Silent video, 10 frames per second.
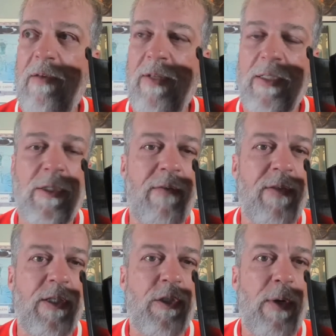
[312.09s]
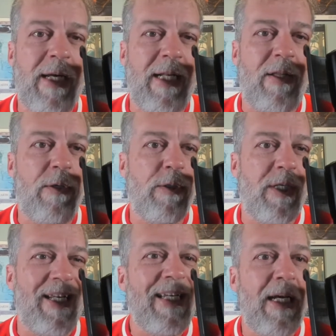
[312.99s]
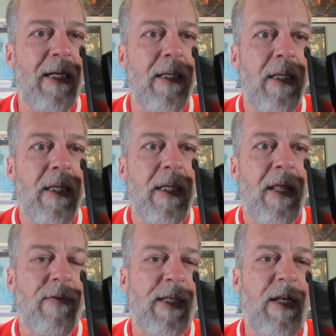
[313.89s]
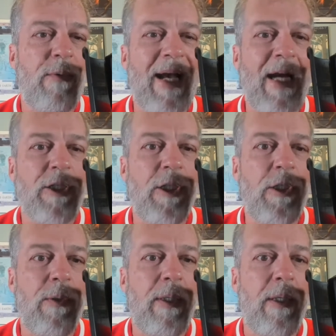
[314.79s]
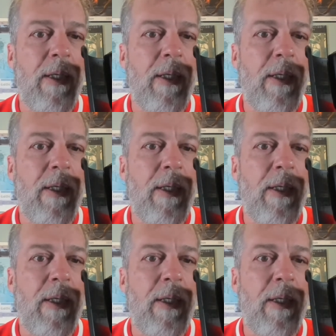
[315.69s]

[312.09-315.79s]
if this story hit the news in India, if there's any reaction to it.